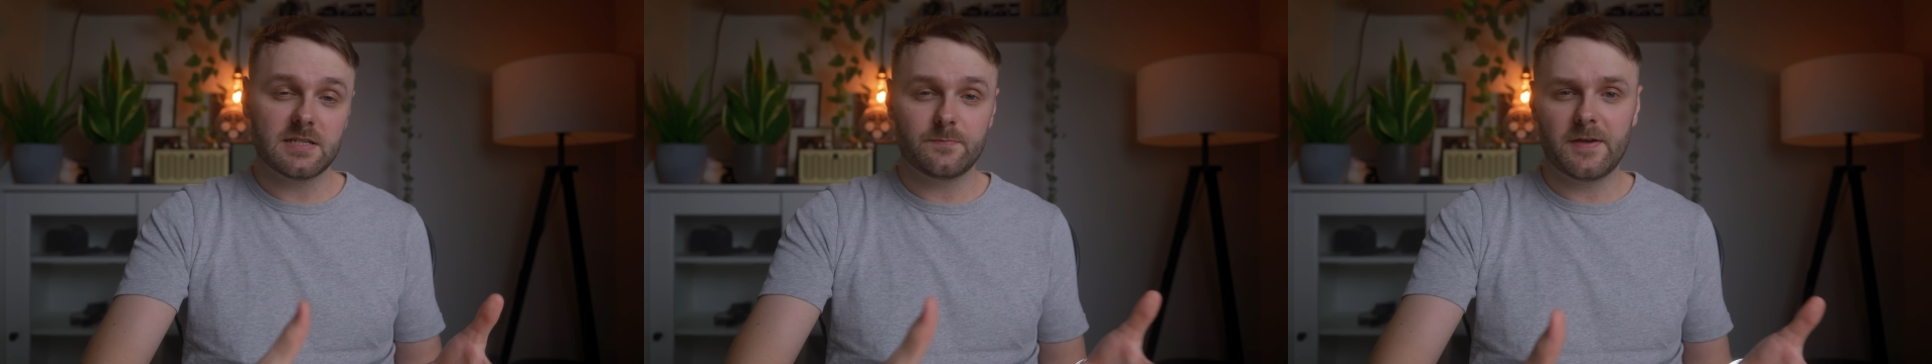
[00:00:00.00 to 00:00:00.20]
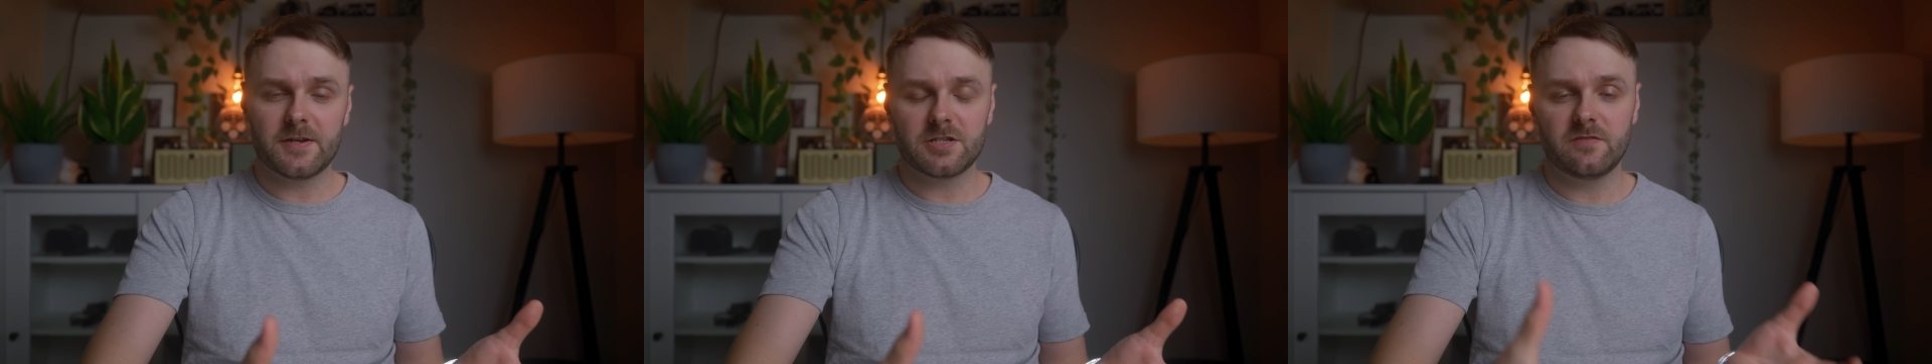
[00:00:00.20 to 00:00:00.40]

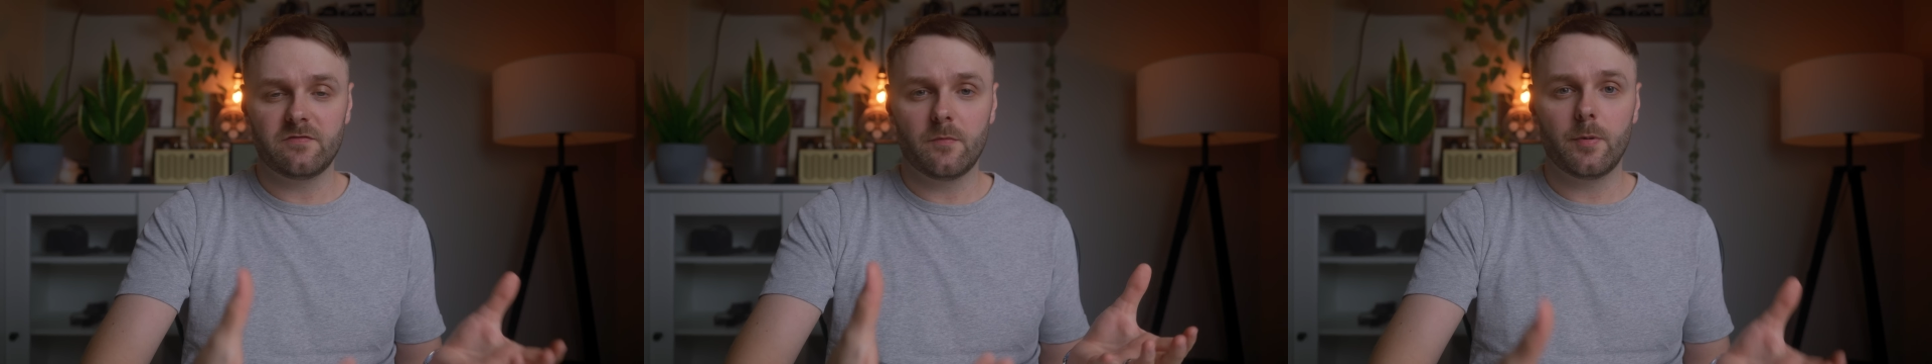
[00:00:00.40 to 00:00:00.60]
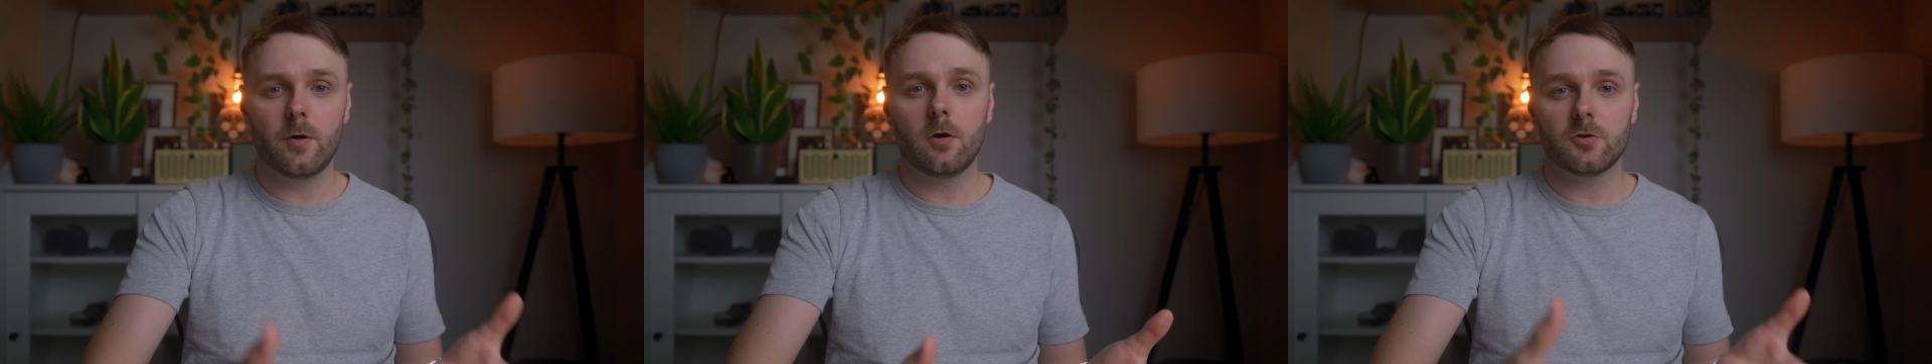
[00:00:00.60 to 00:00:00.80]
especially
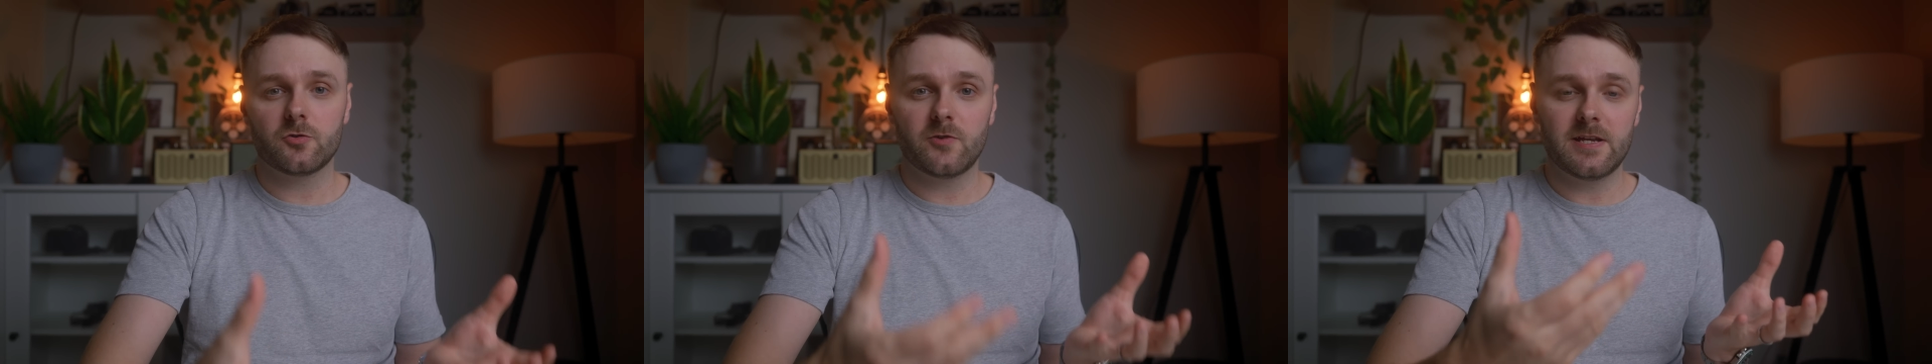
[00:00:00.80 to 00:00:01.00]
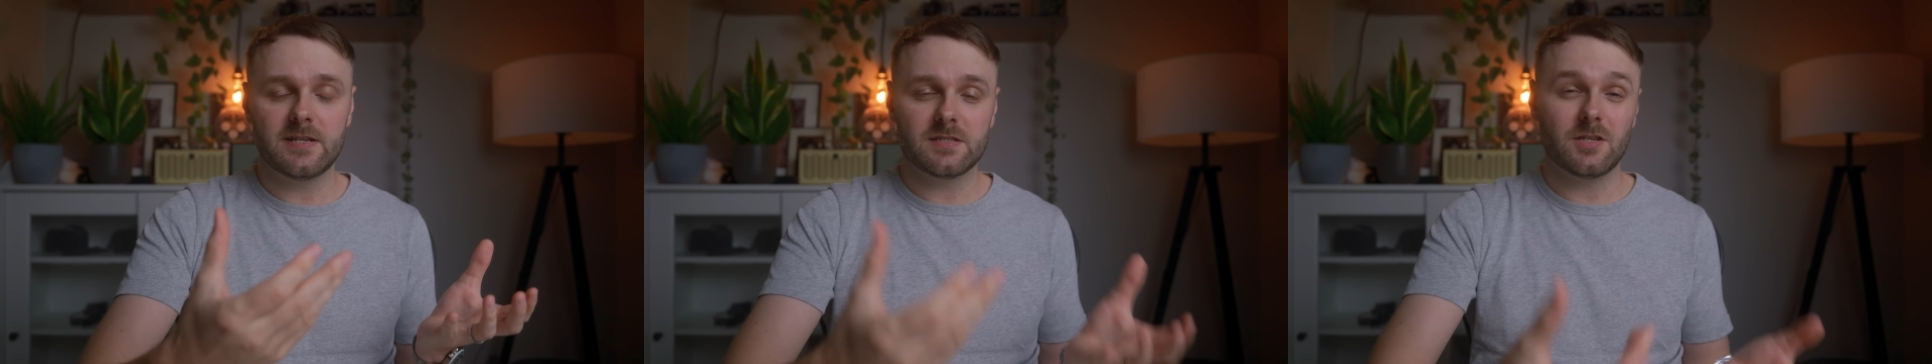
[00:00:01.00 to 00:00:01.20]
for
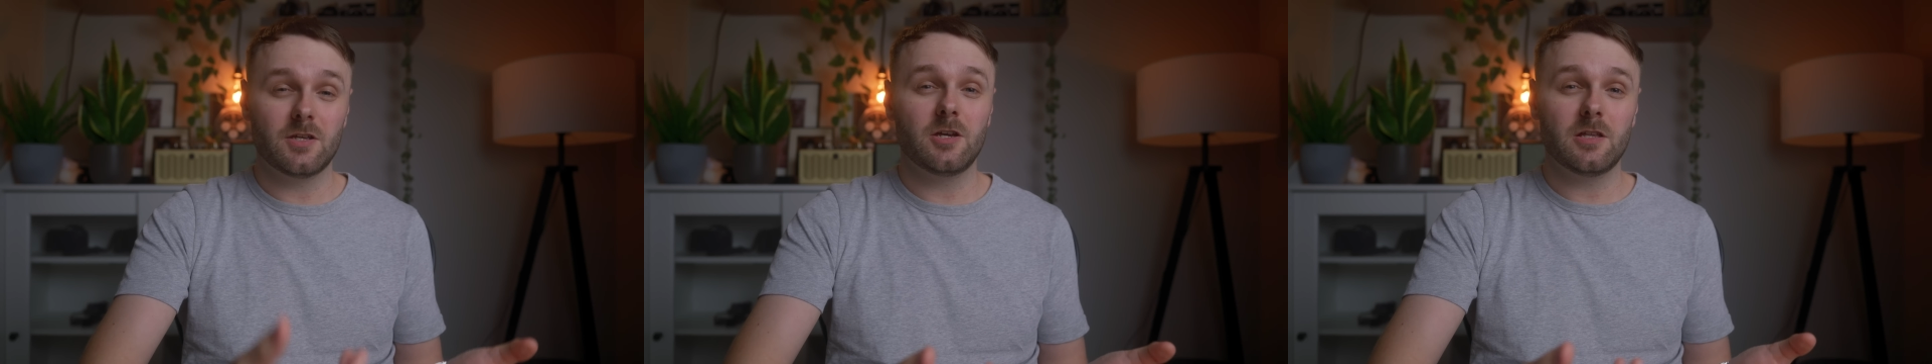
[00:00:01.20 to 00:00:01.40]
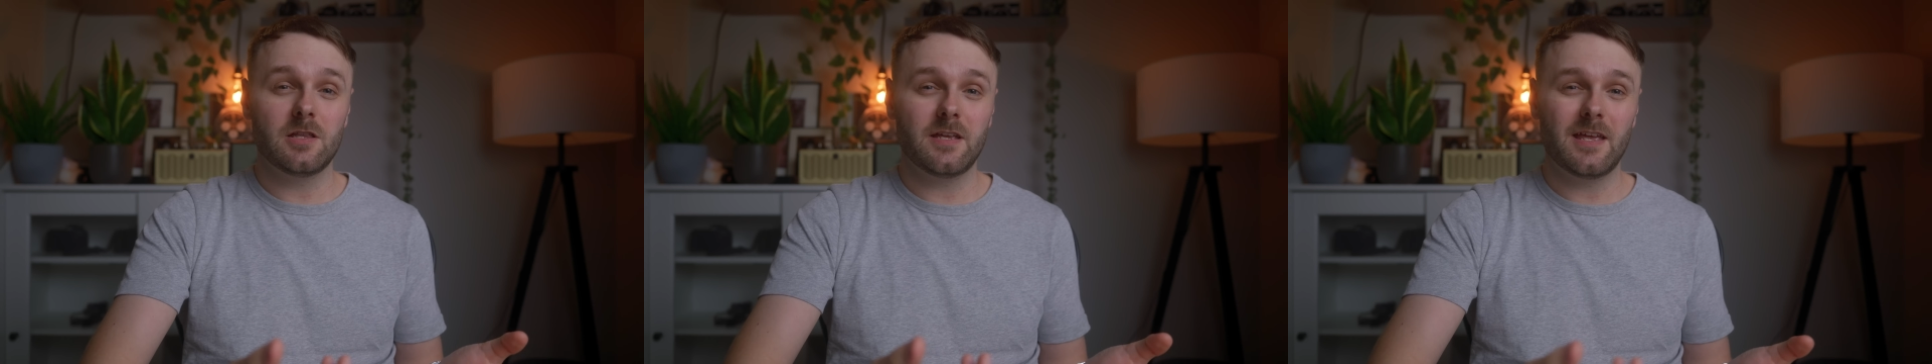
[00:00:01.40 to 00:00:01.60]
portraits
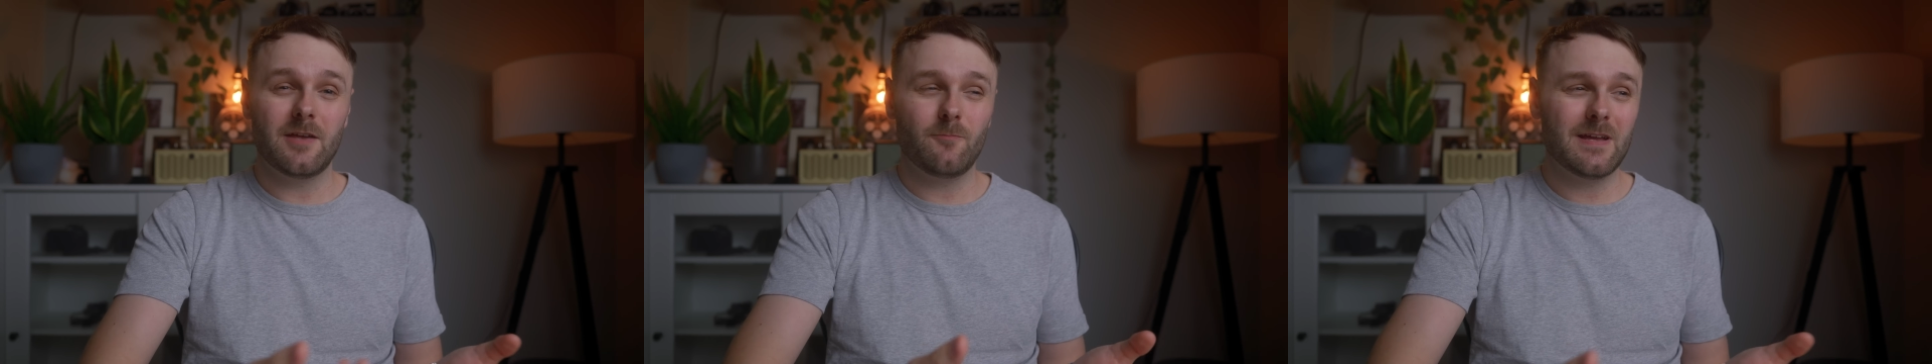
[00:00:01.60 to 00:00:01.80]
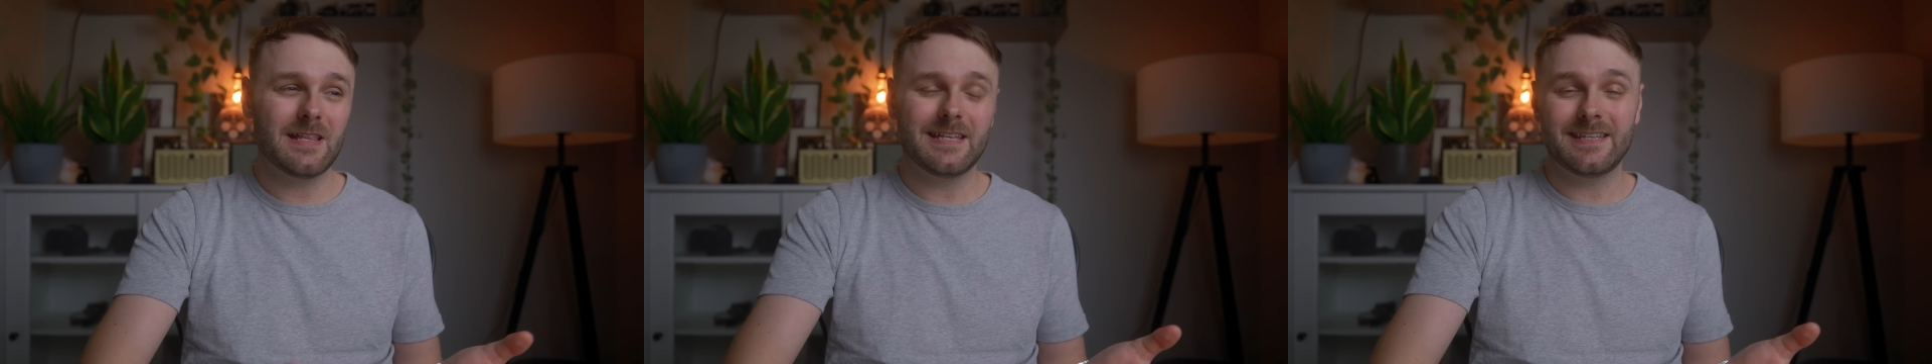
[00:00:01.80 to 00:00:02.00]
earlier, it
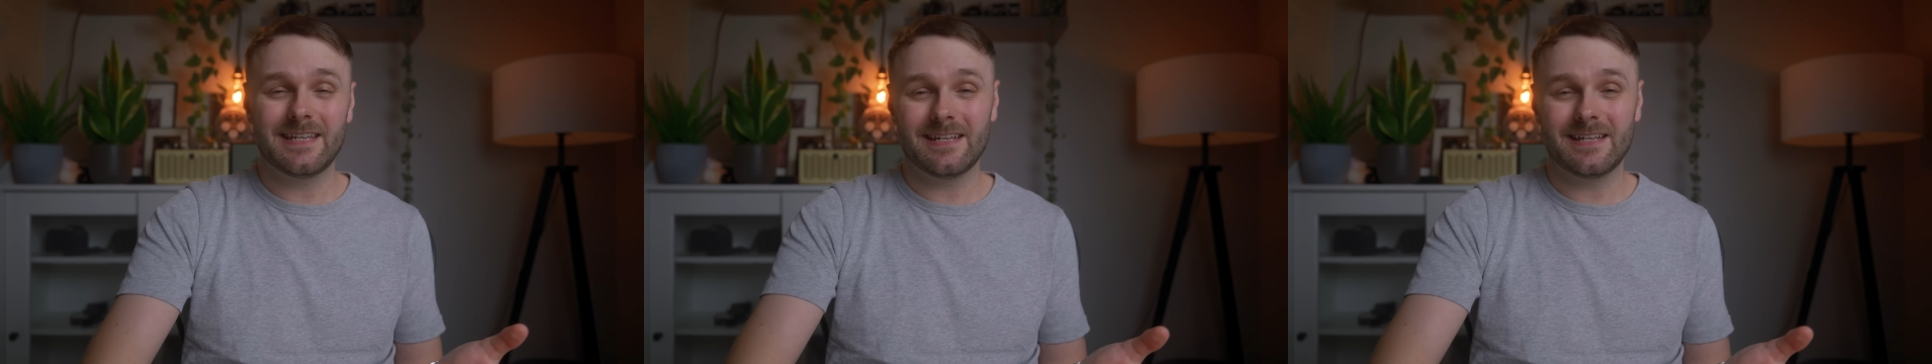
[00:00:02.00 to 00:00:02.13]
really